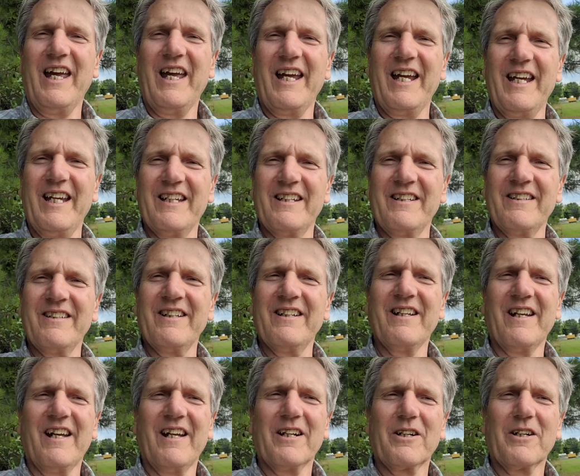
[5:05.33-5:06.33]

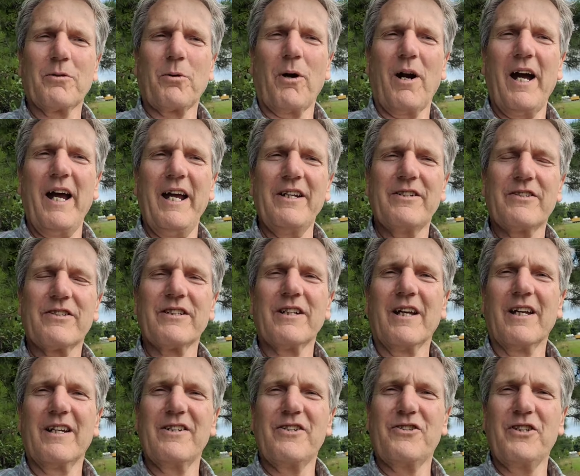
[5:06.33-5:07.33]
in Christ
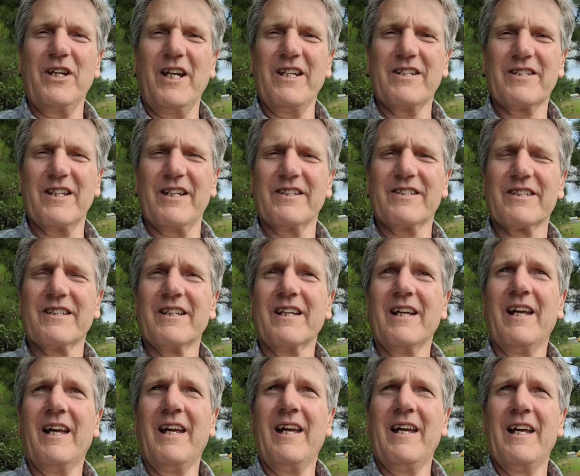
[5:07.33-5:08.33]
Jesus.
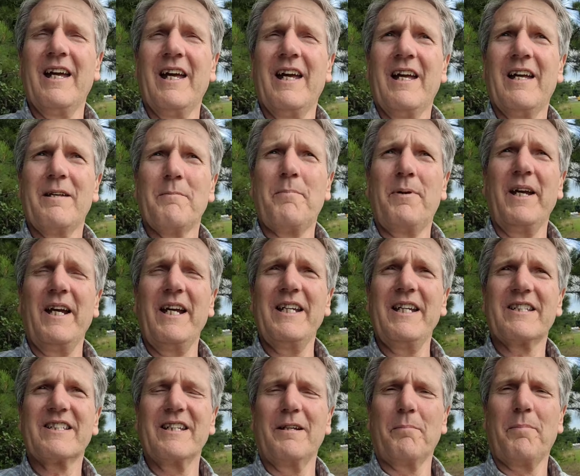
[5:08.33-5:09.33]

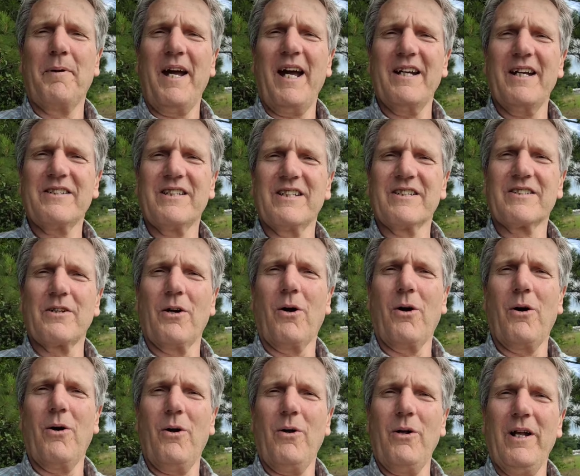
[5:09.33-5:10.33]
Peace that passes
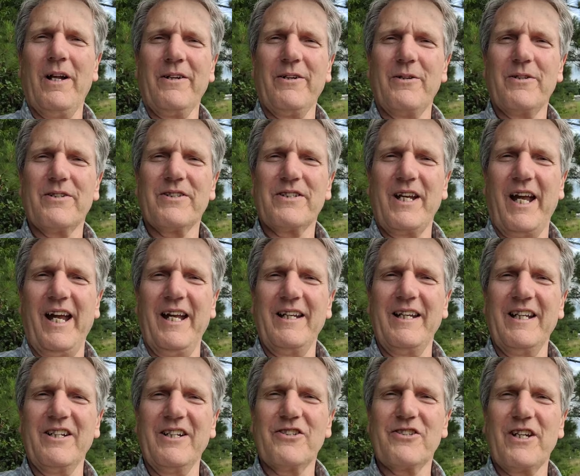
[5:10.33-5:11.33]
all
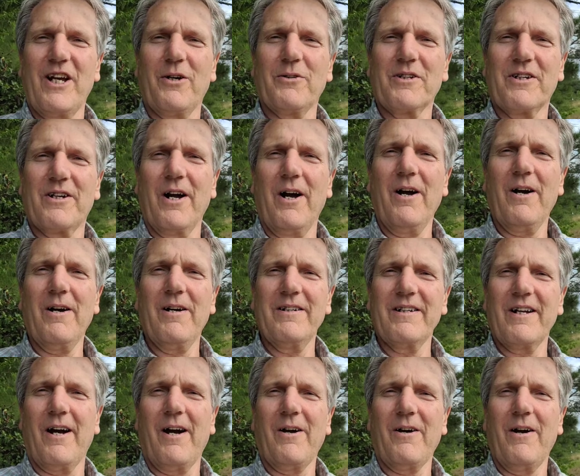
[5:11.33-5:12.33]
understanding shall
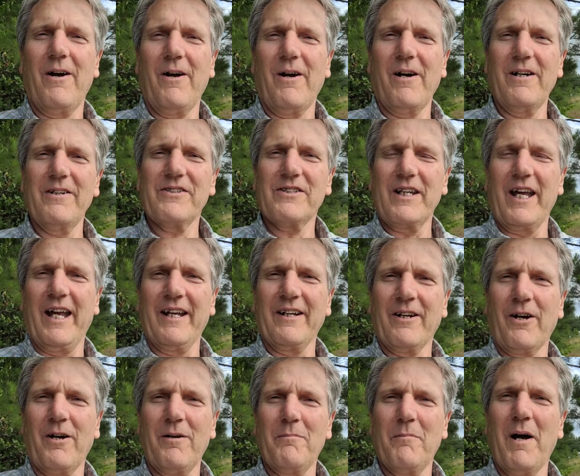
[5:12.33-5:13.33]
guard our hearts and
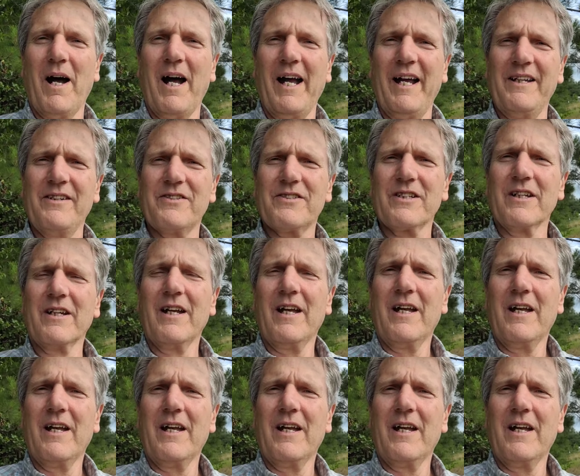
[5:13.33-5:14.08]
our minds